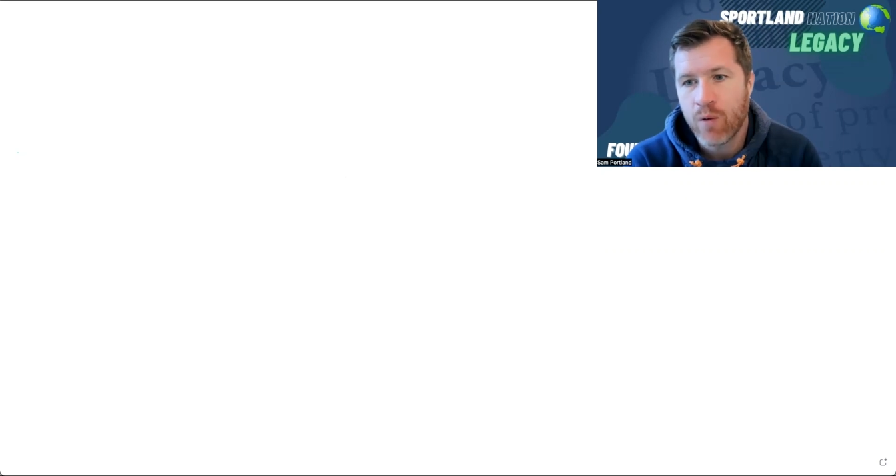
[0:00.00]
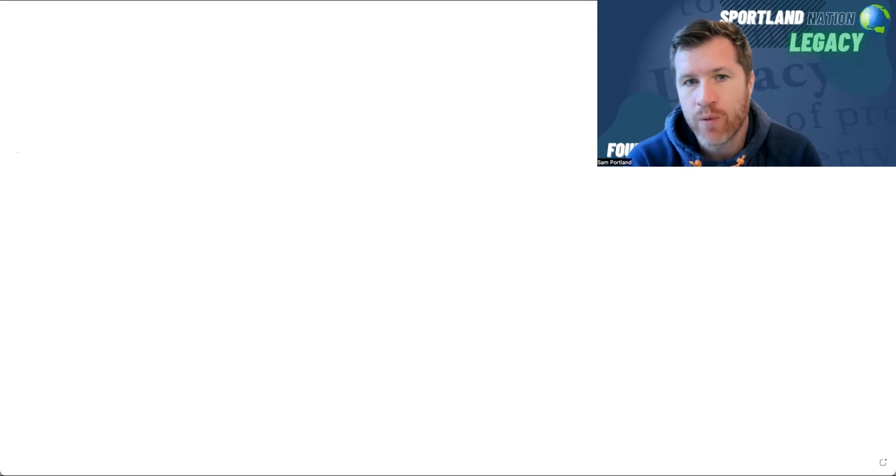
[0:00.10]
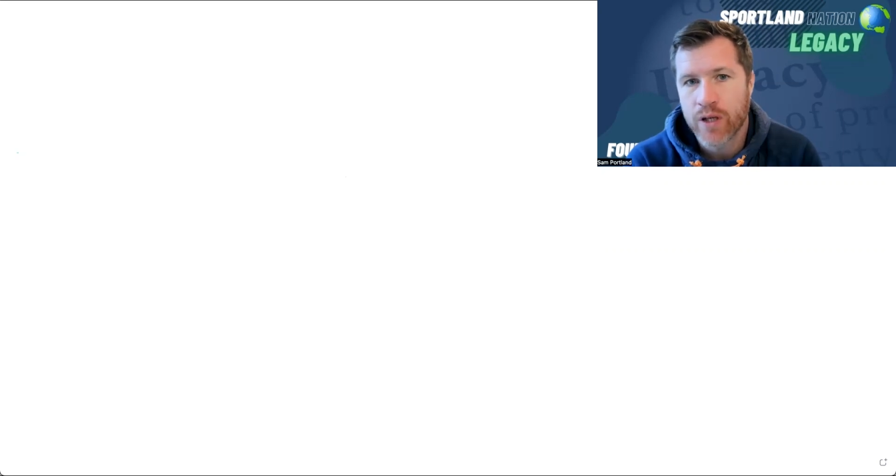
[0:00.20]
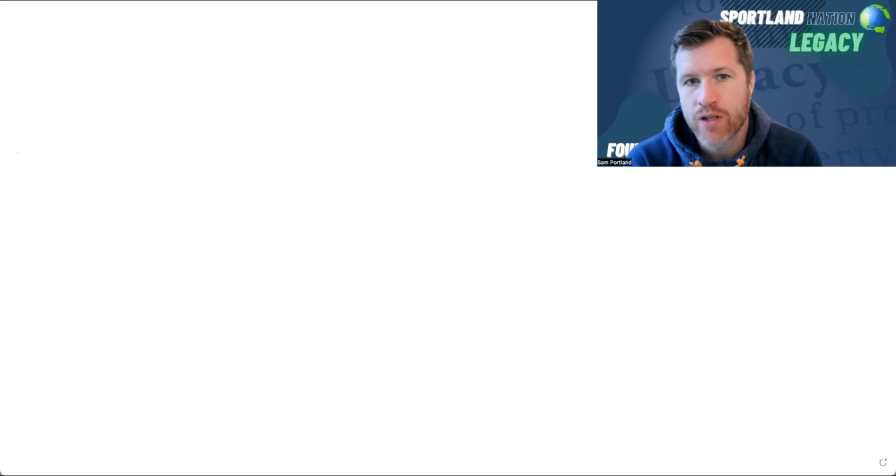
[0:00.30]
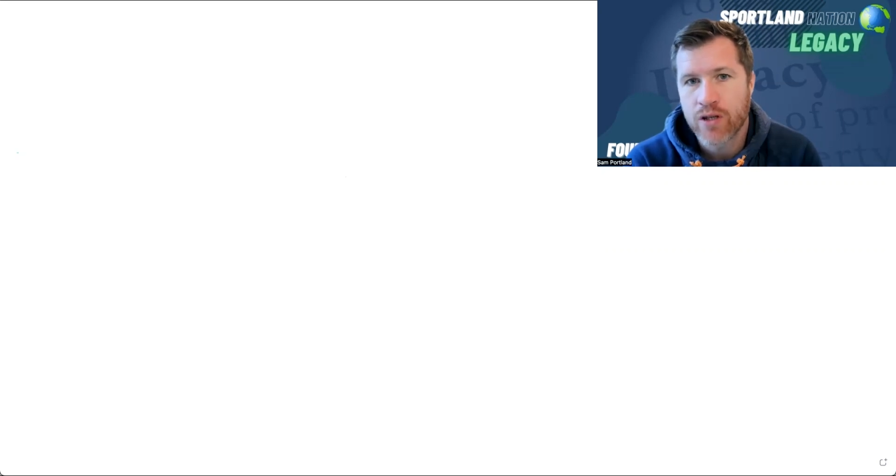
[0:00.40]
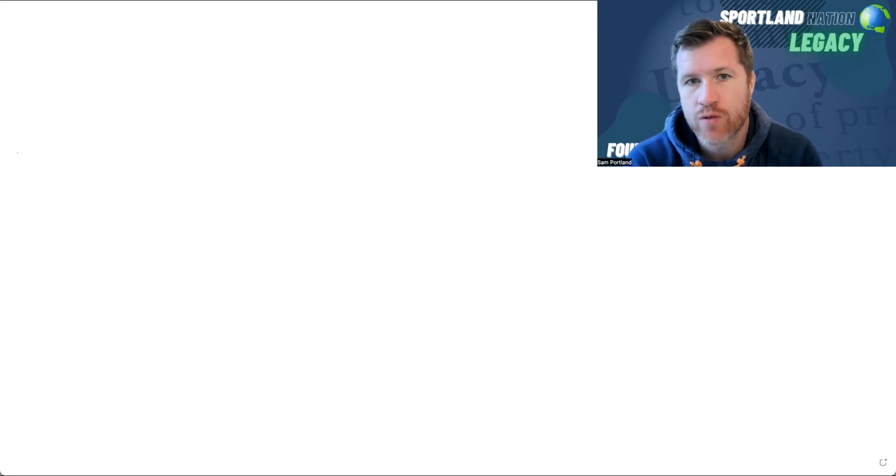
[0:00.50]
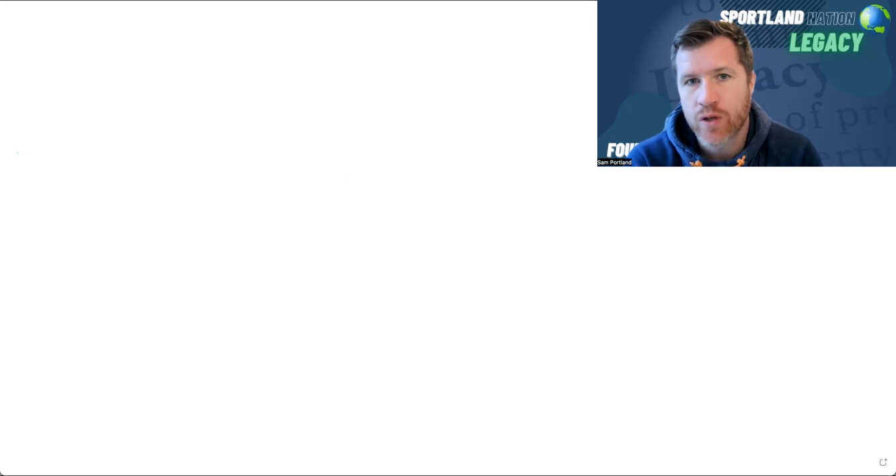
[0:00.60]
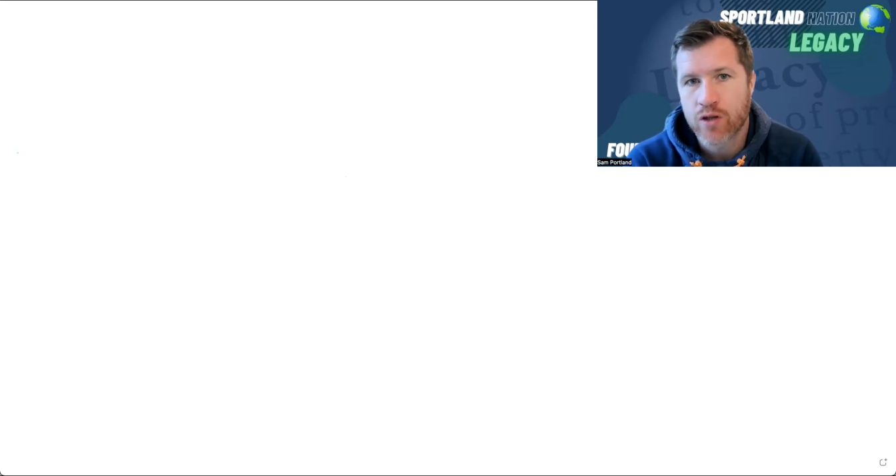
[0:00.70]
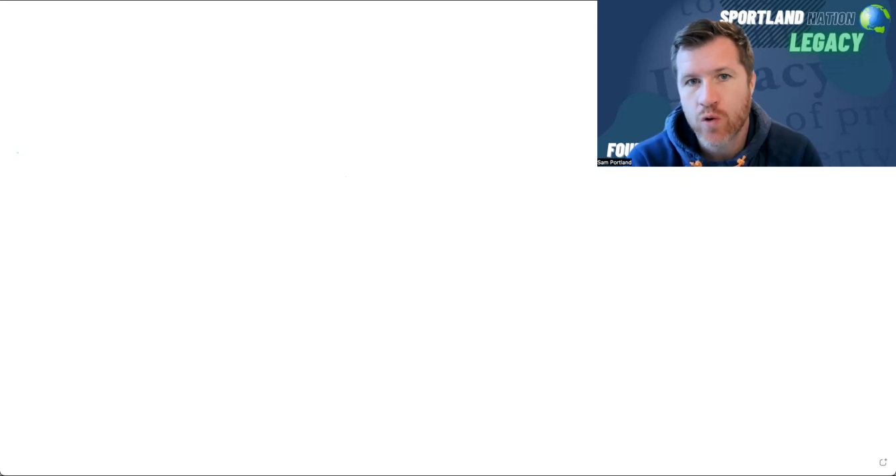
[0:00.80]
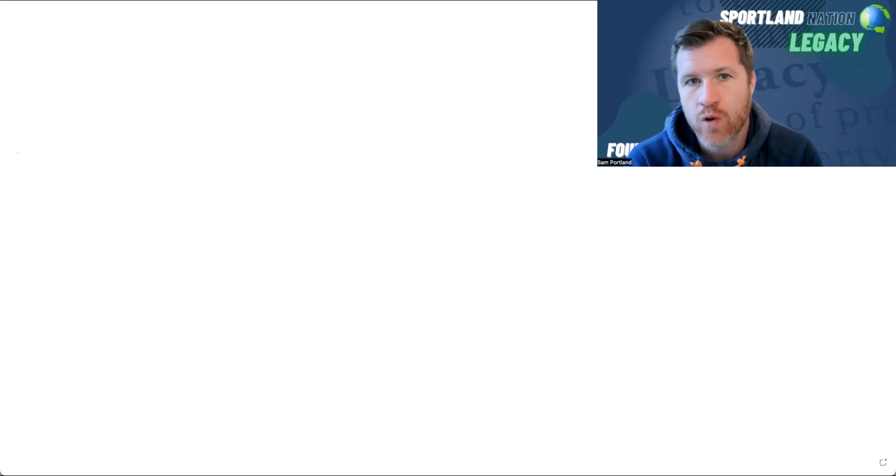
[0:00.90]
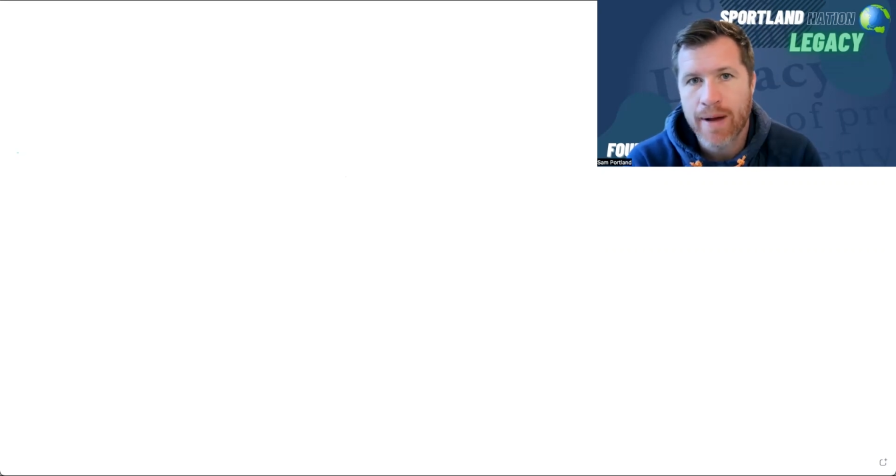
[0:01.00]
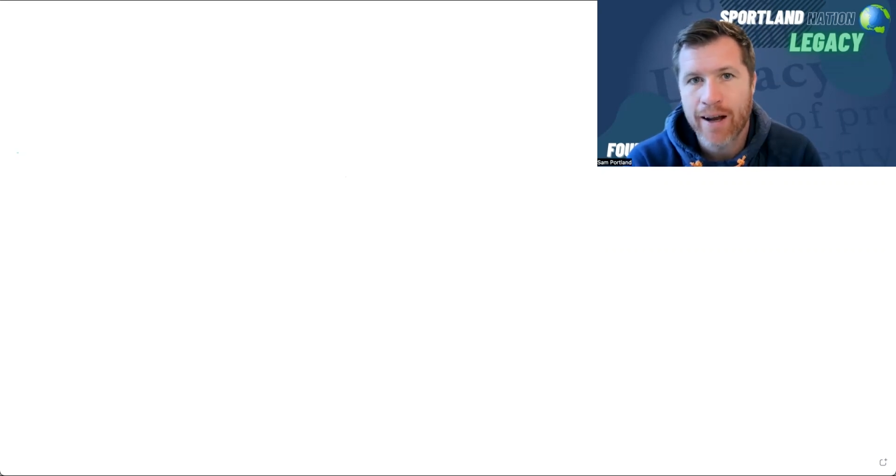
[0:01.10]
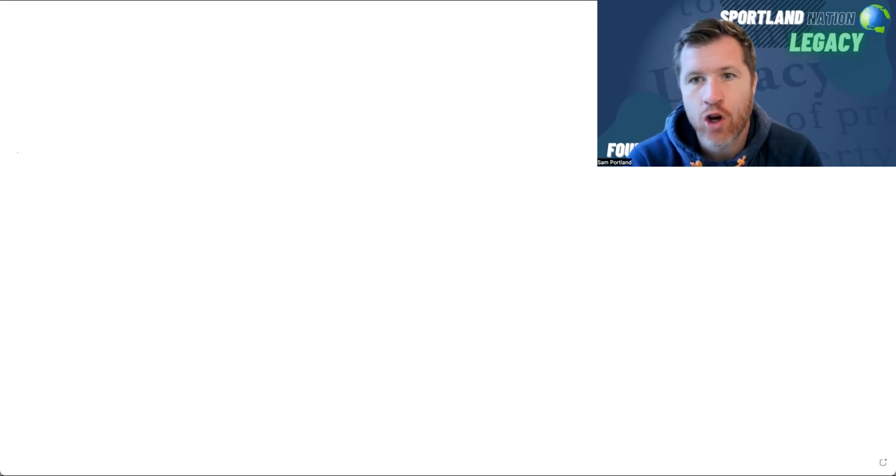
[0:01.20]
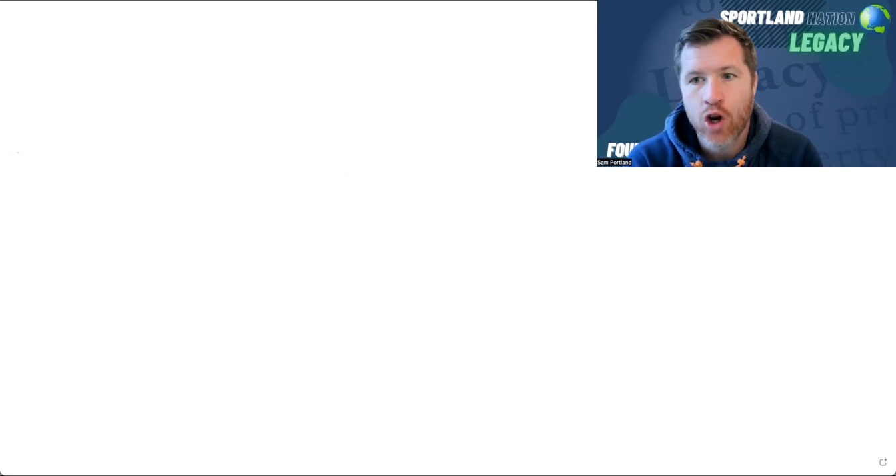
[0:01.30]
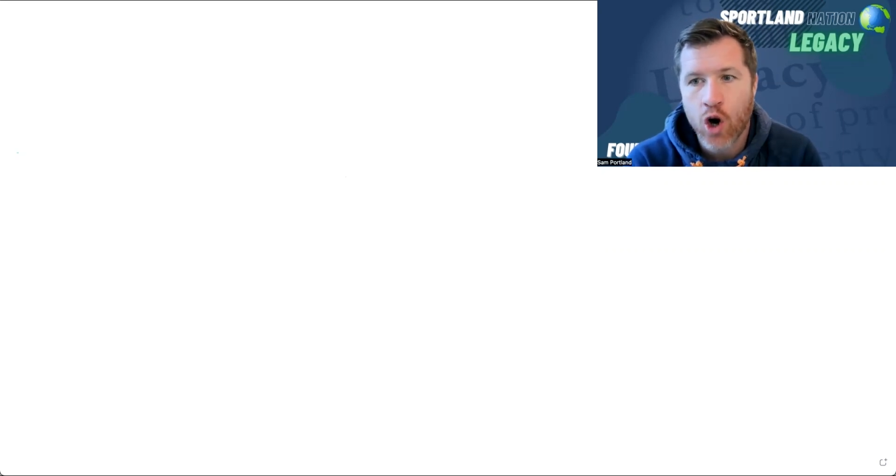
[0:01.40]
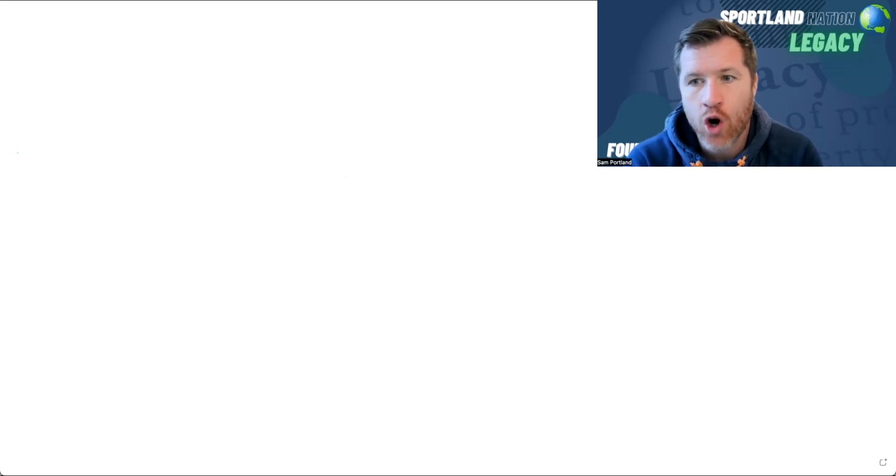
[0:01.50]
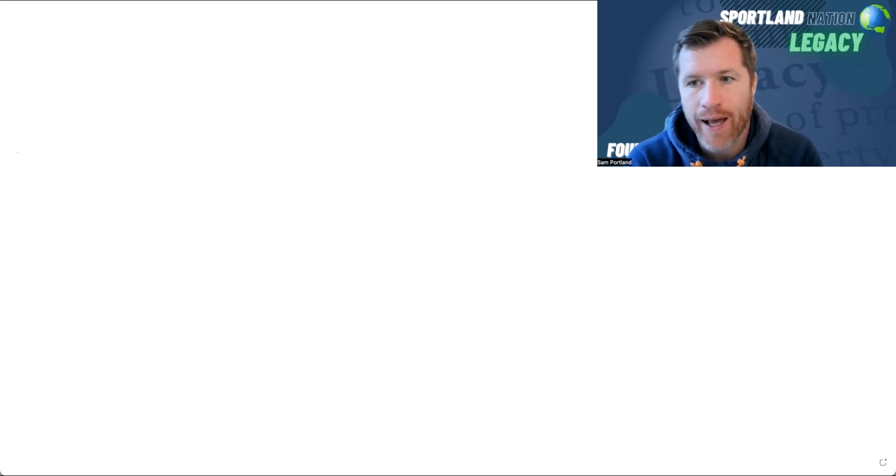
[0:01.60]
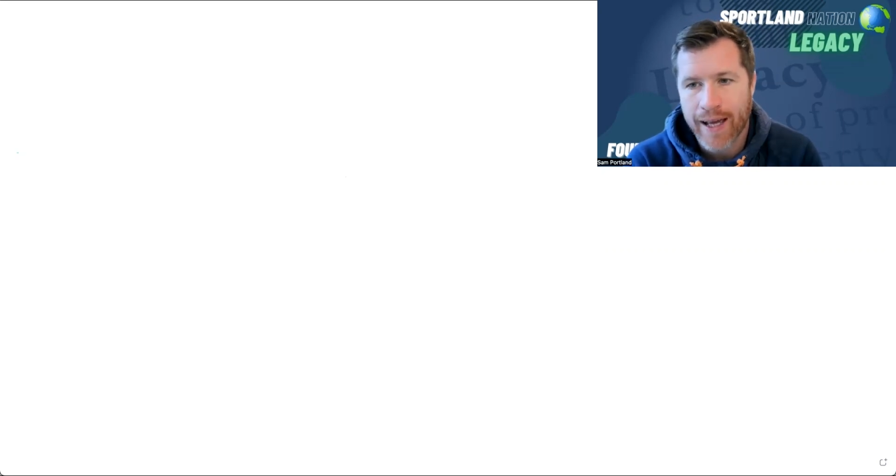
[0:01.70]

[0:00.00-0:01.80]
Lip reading: what we're going to do is we're going to talk about long